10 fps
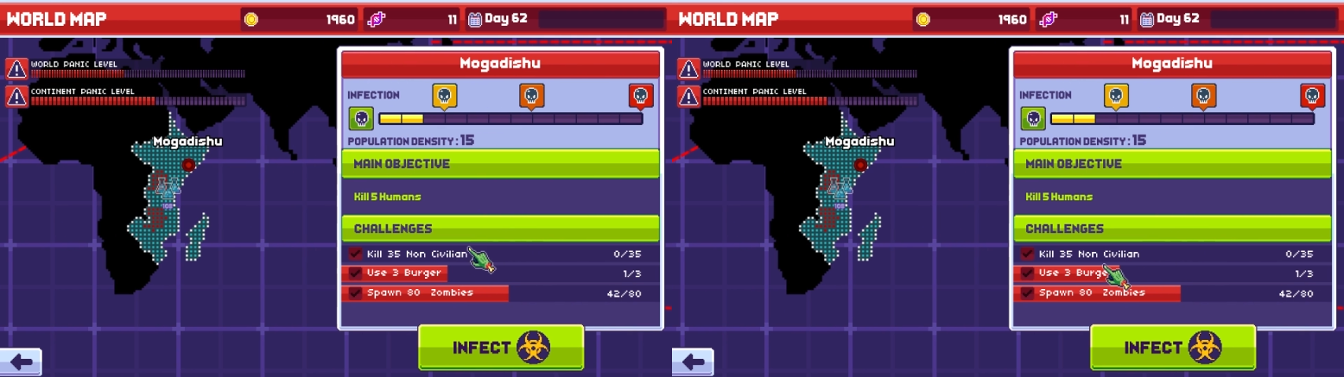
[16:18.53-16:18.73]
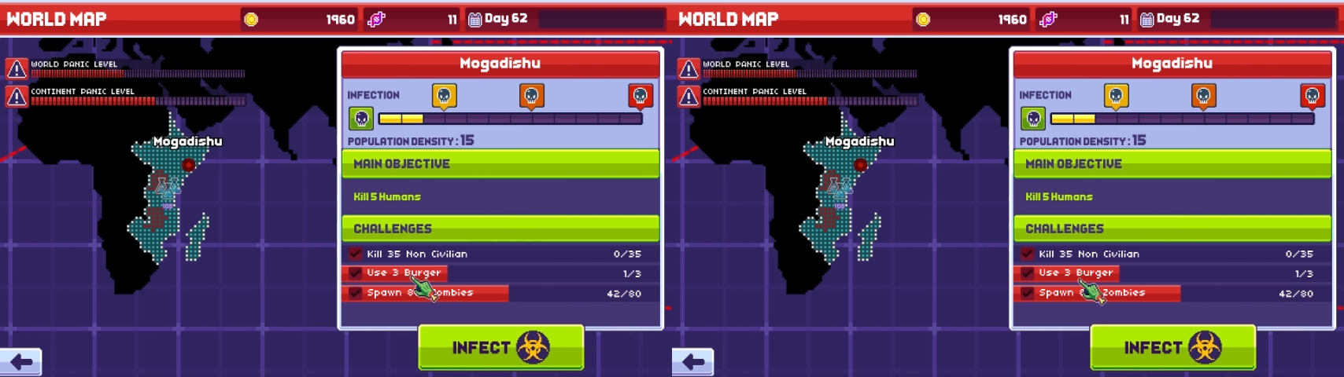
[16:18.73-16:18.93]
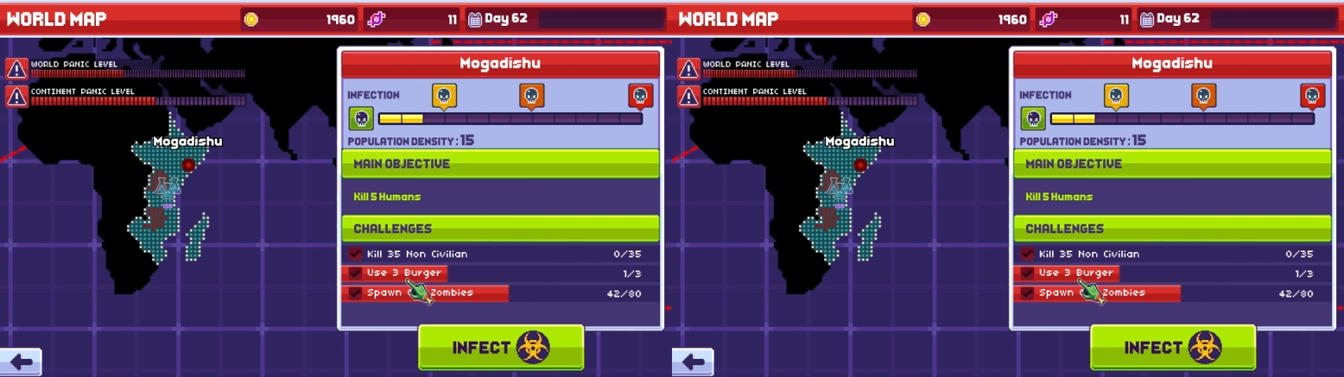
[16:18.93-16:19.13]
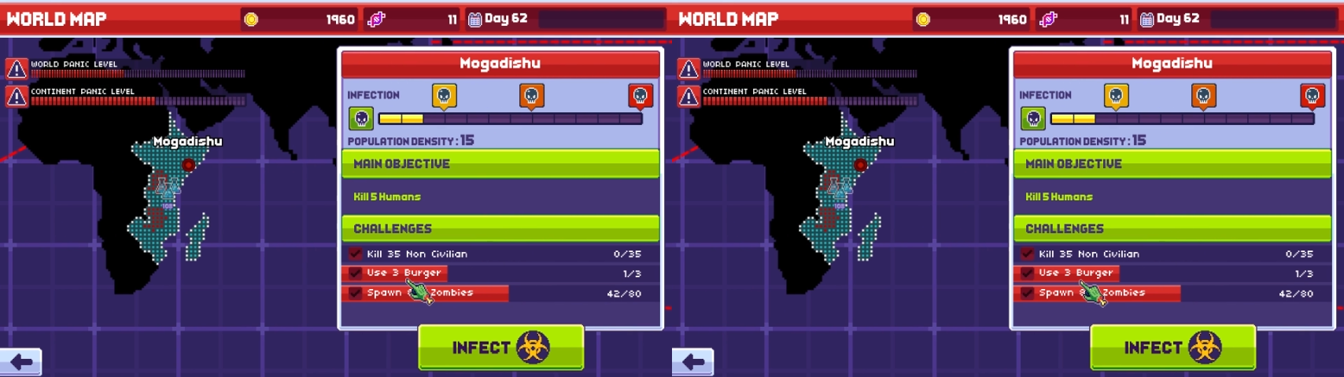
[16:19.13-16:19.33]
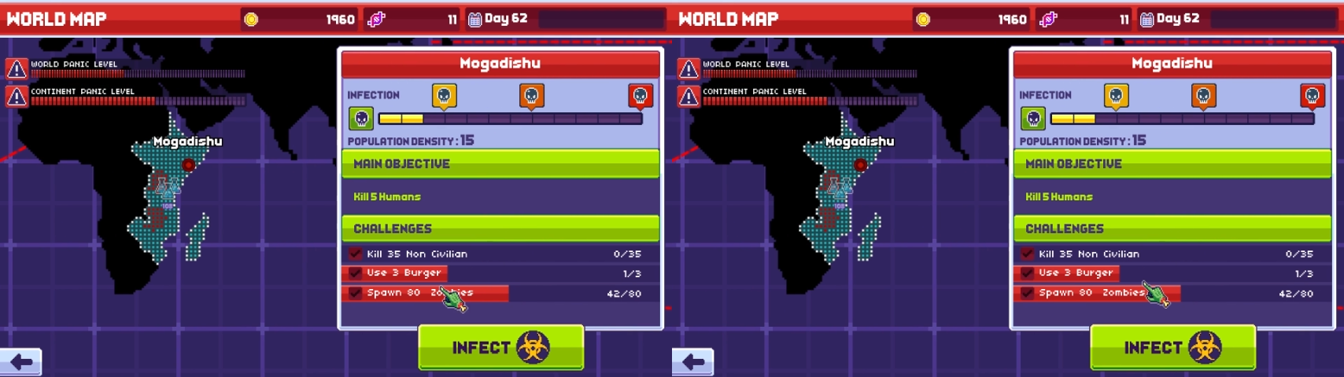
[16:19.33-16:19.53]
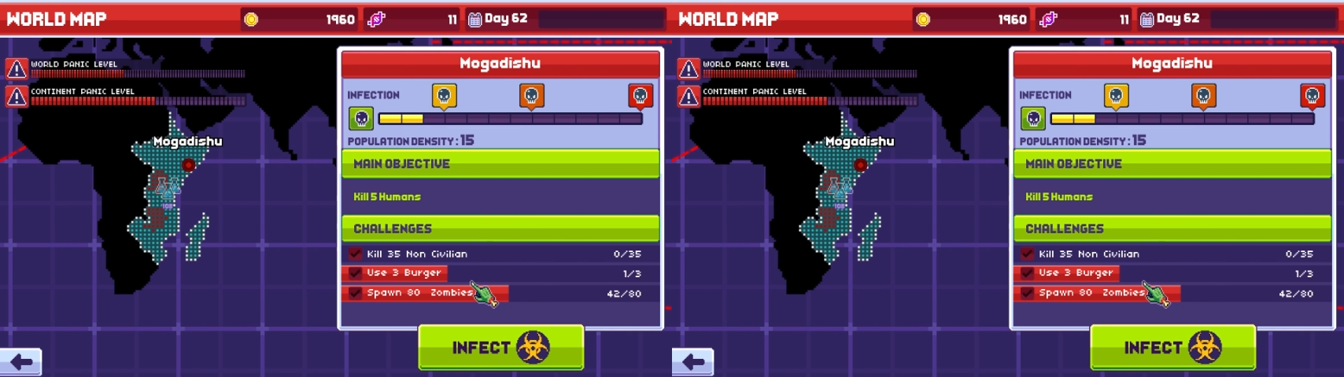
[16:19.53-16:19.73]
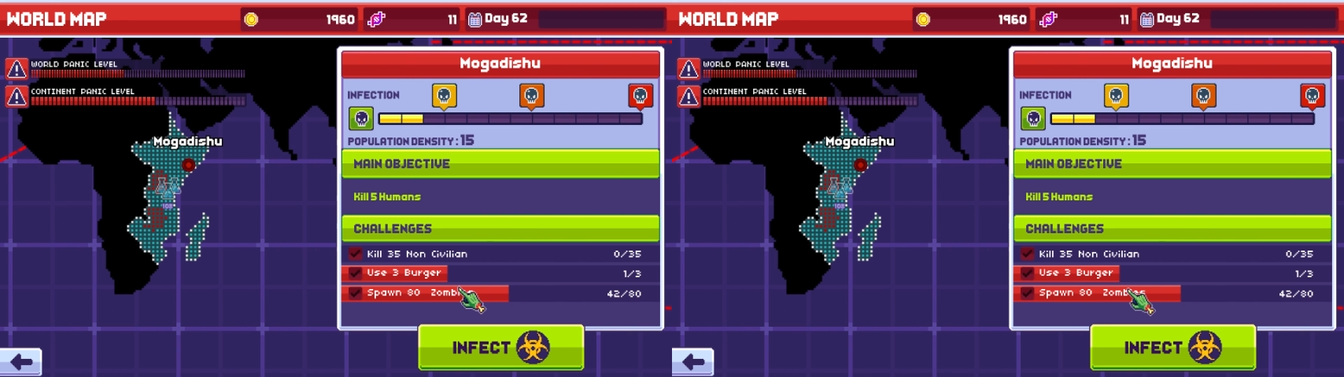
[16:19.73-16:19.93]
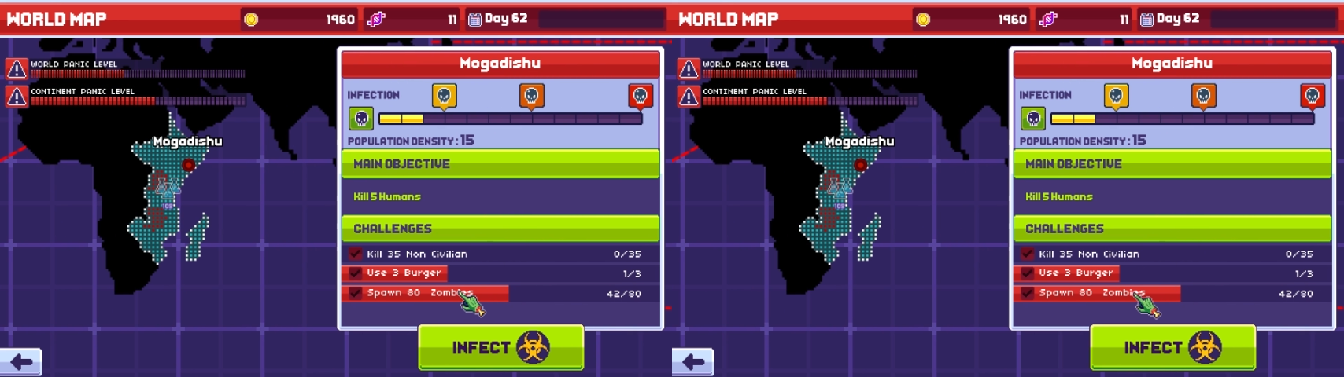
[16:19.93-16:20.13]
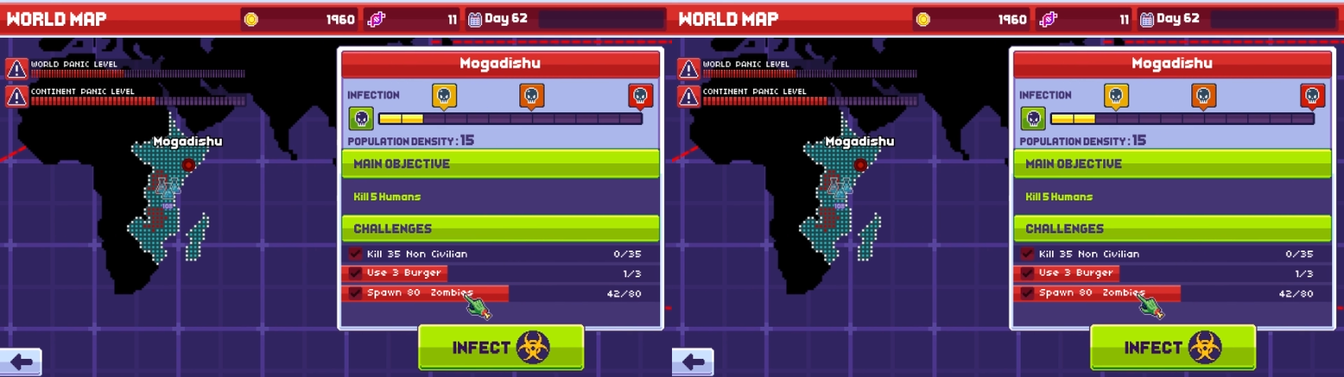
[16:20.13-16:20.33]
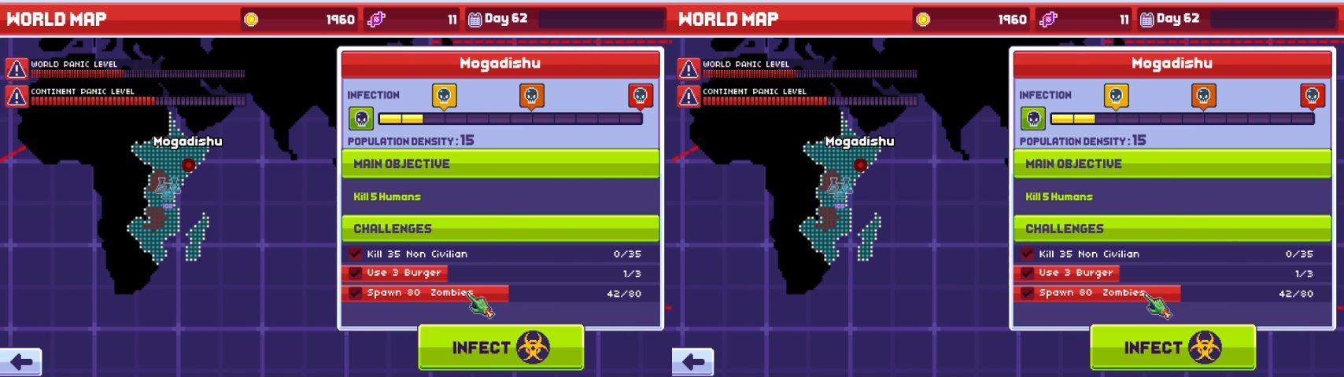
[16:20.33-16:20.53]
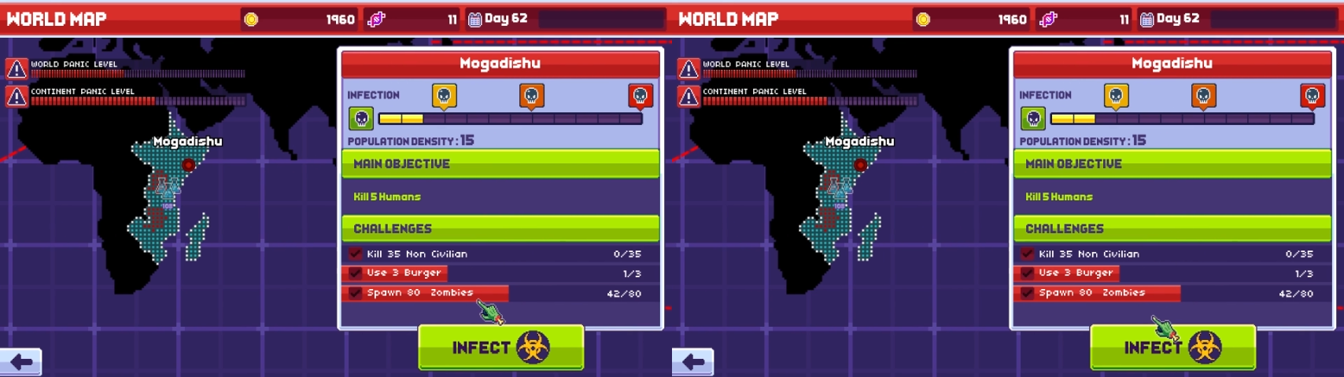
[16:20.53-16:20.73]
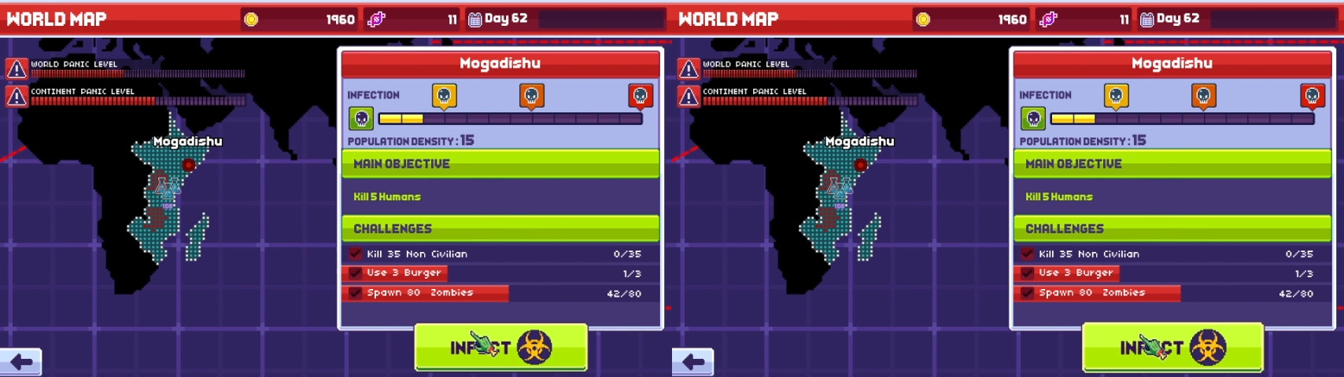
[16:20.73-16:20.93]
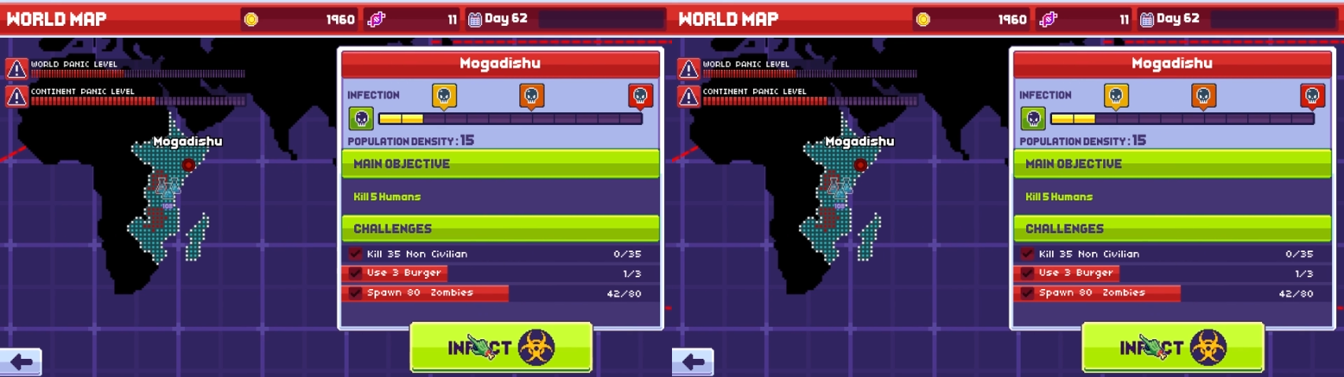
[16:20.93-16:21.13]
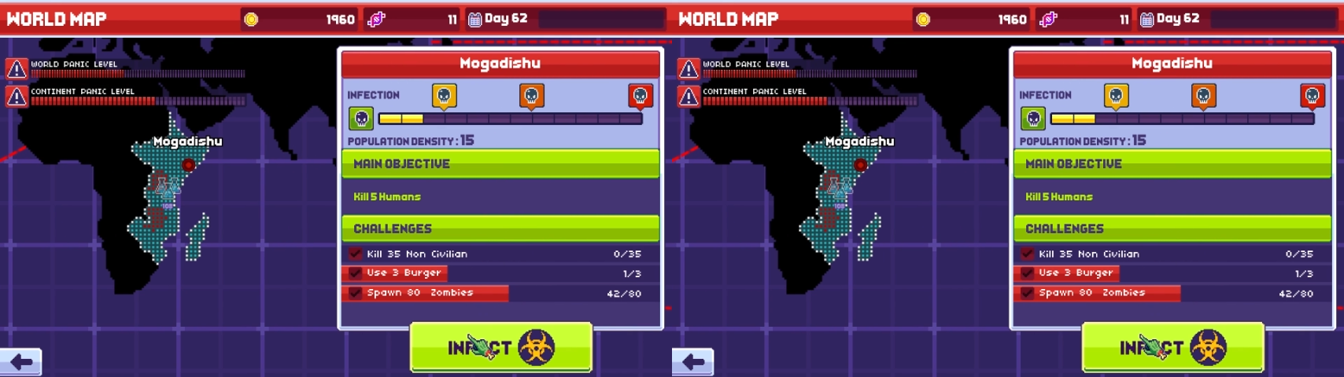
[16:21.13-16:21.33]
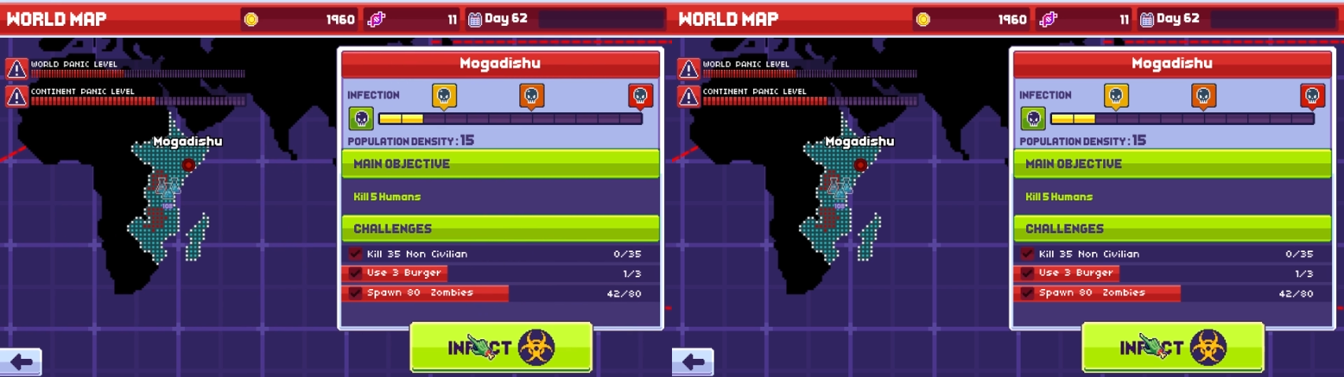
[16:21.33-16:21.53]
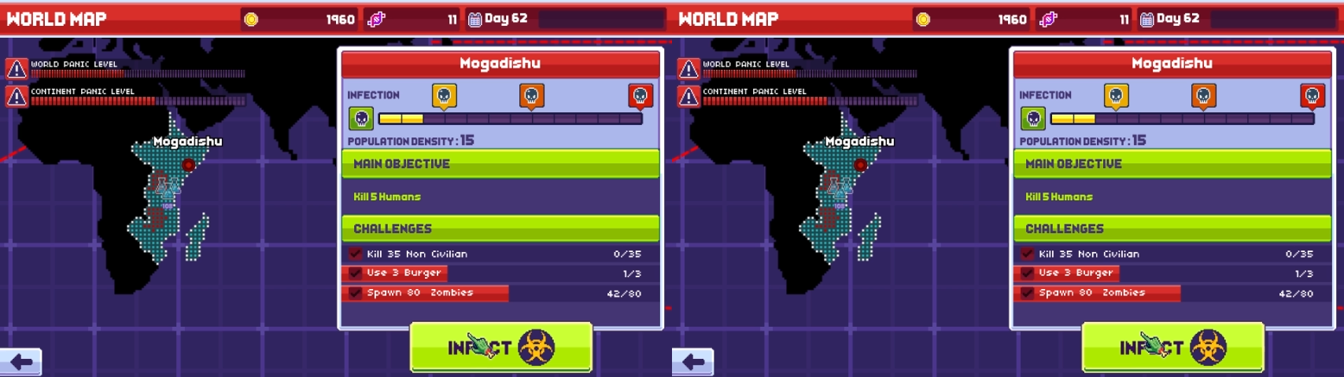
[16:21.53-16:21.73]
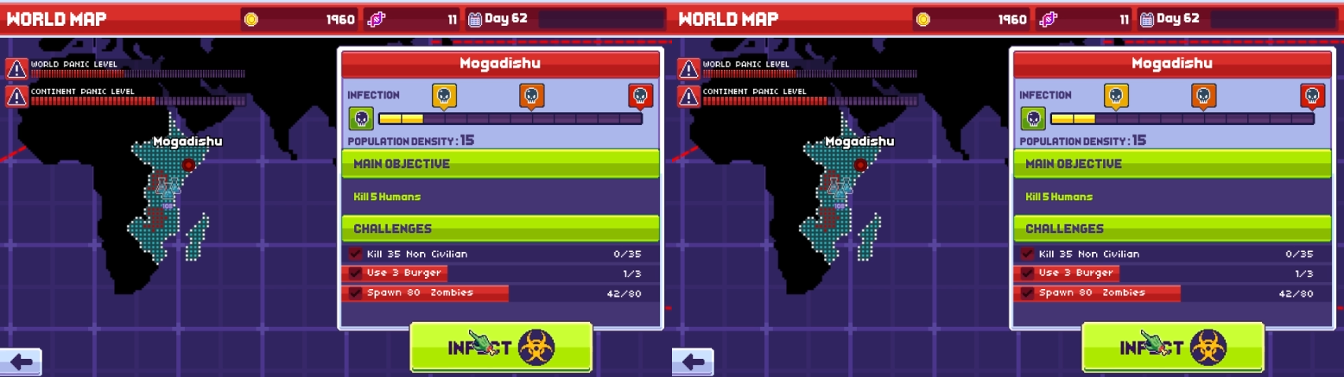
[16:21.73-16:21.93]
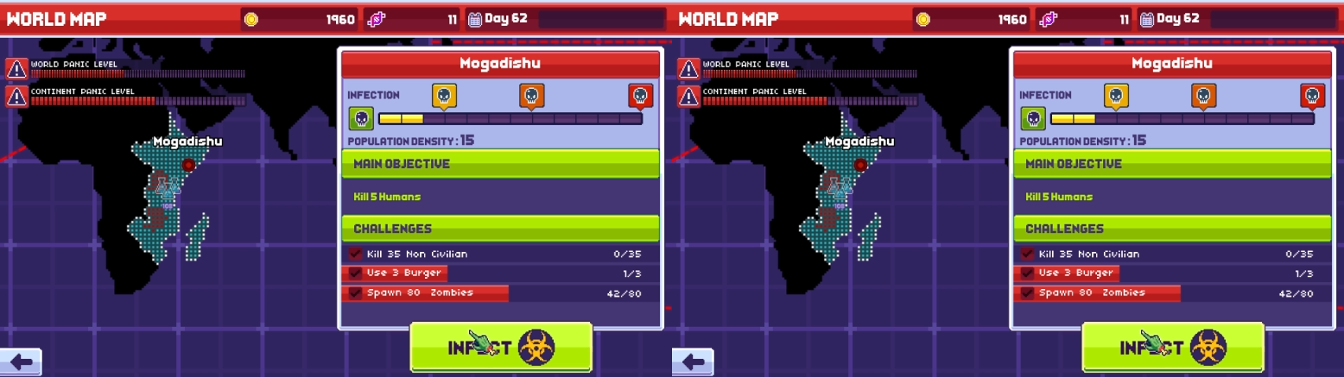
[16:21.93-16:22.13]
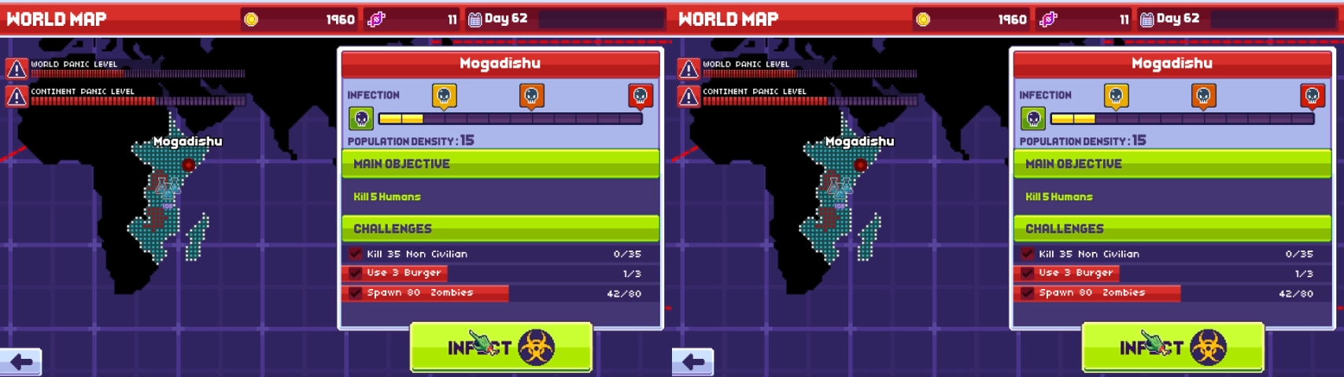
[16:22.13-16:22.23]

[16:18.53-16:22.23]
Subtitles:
No face is visible, so there are no lips to read.